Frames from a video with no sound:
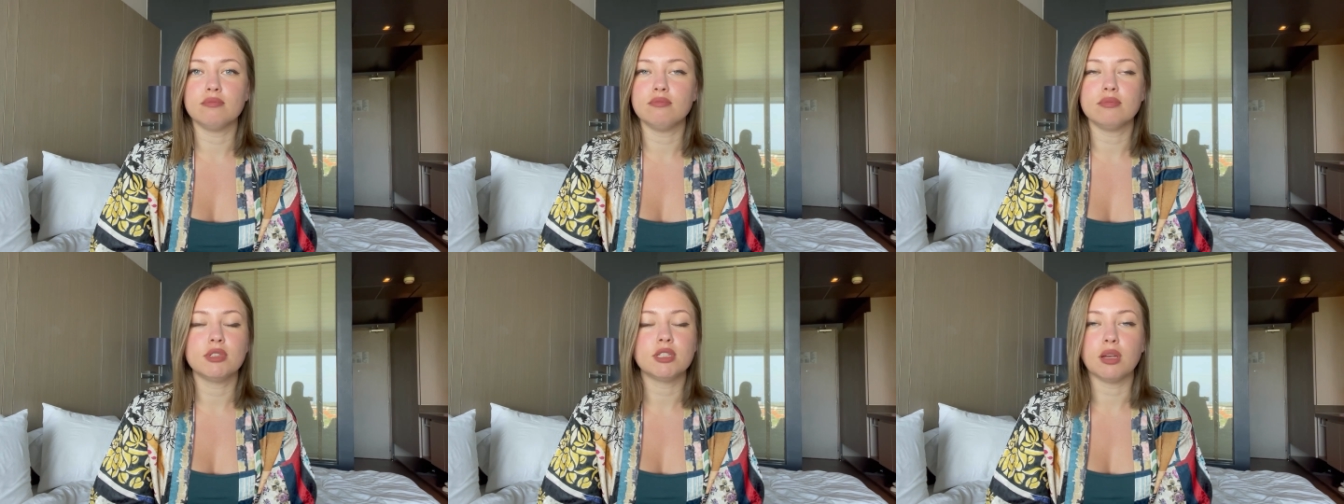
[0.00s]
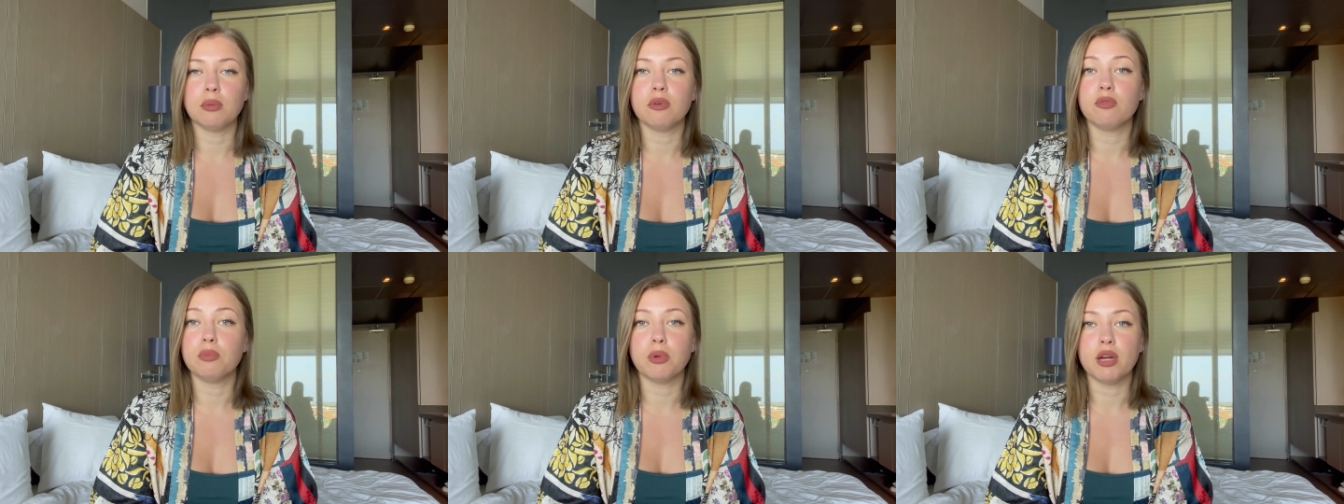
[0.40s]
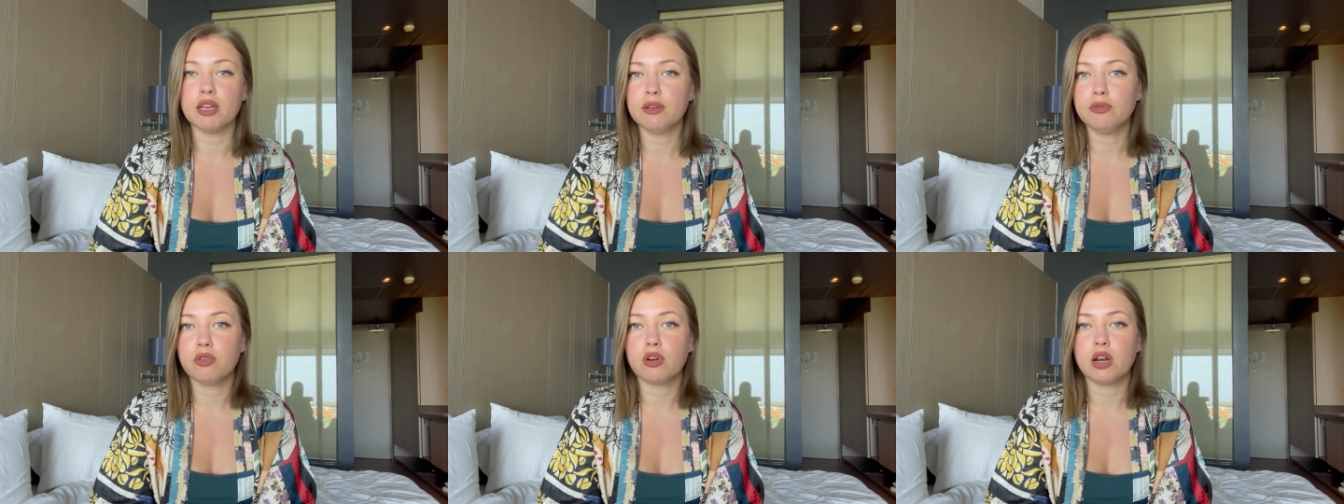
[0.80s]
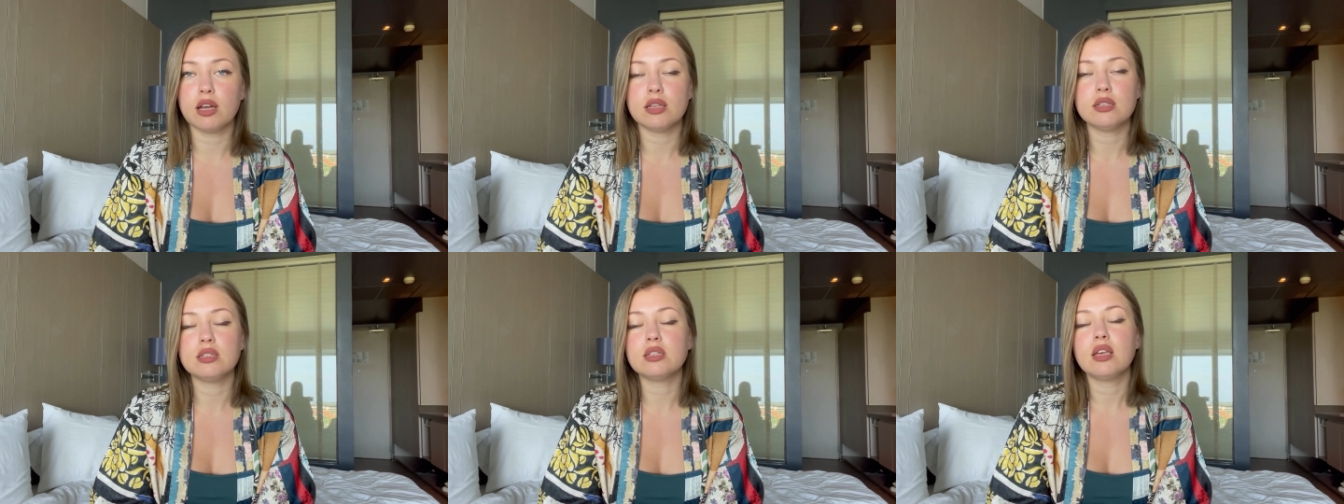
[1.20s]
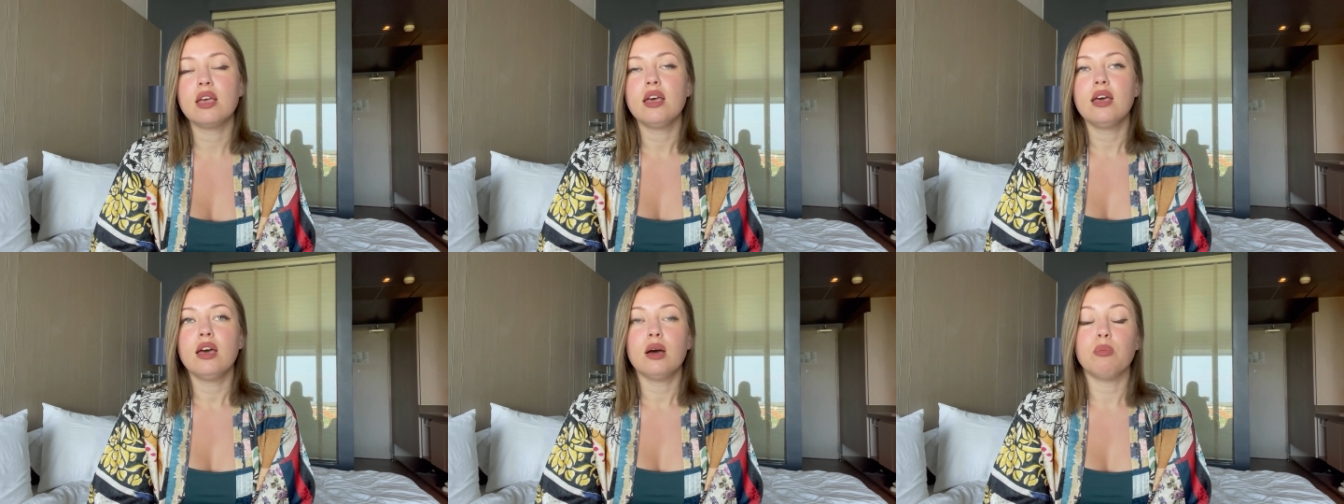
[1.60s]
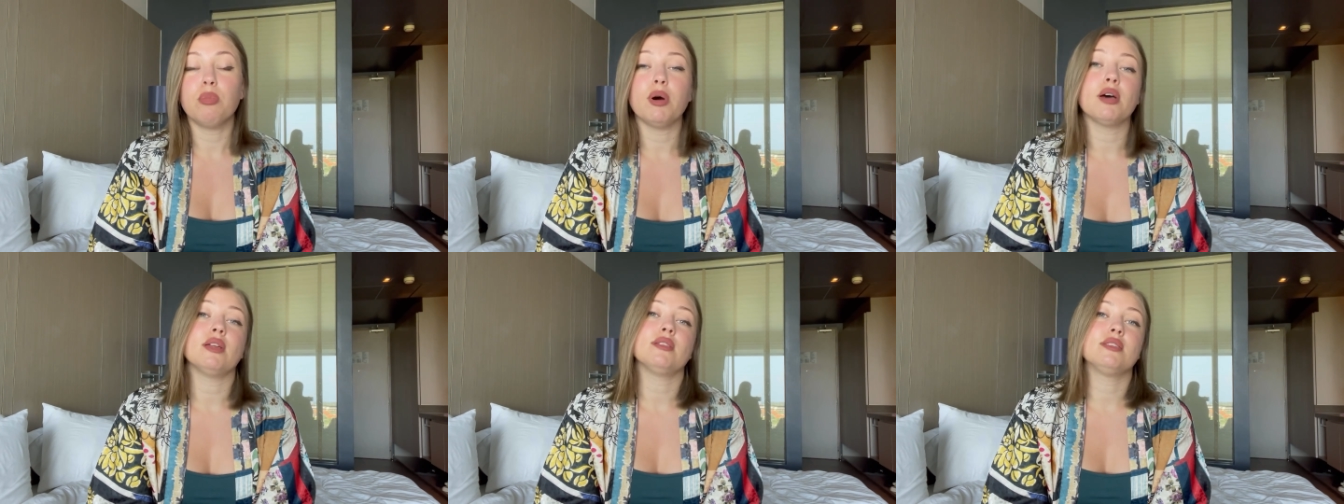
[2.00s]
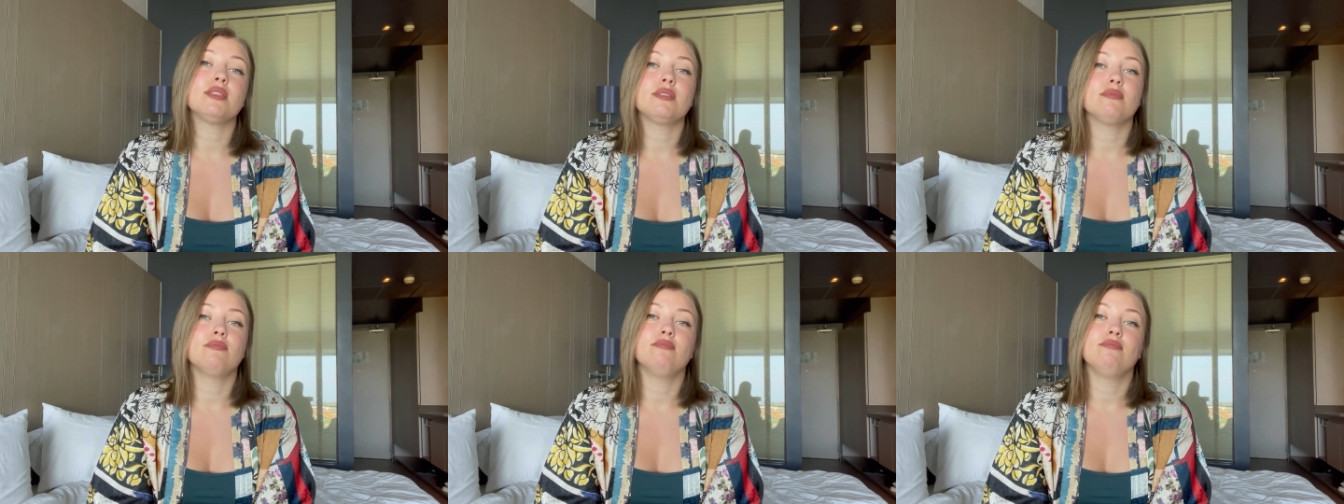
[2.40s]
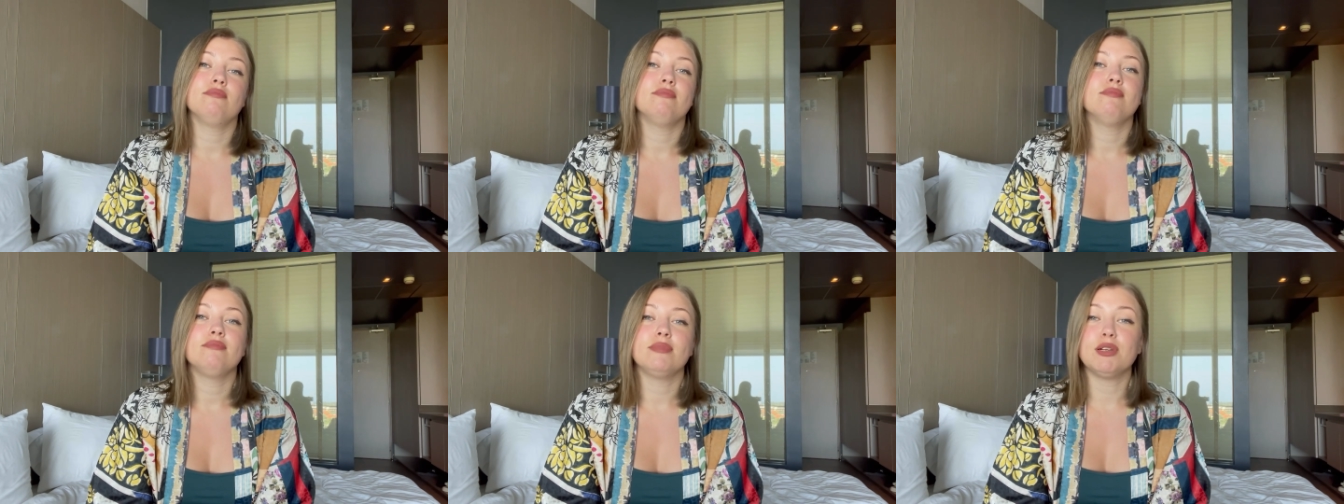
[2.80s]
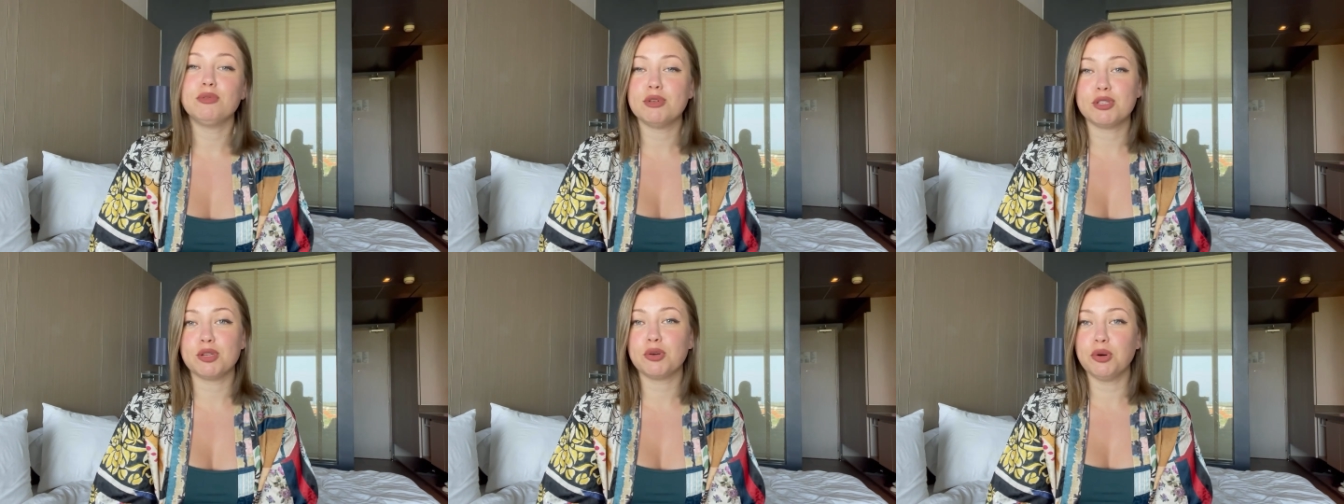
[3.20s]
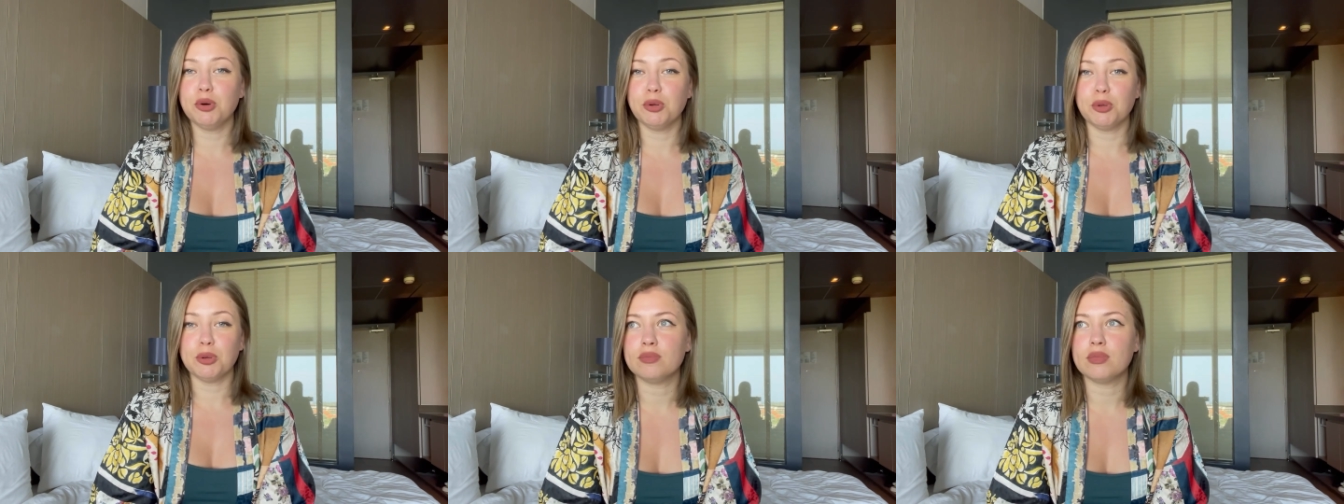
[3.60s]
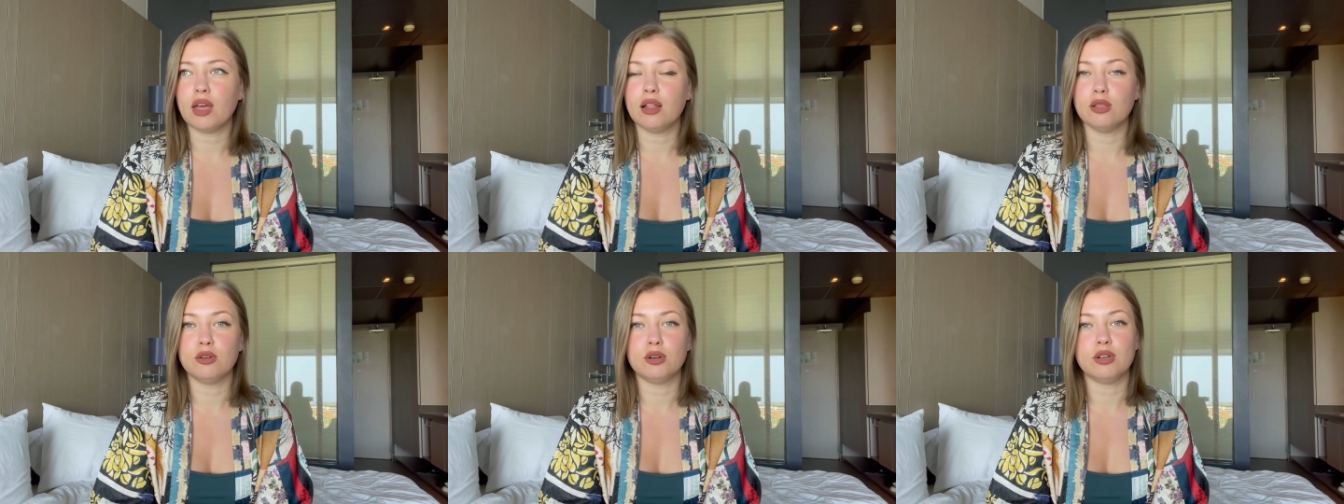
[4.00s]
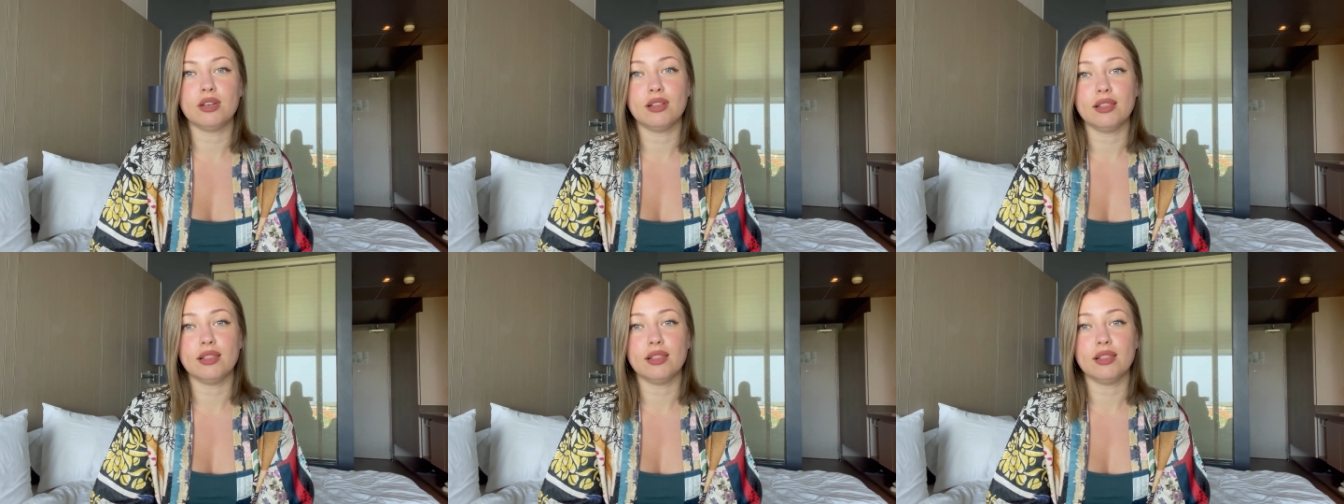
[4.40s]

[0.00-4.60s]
sum of money for us, but there was a goal. I learned the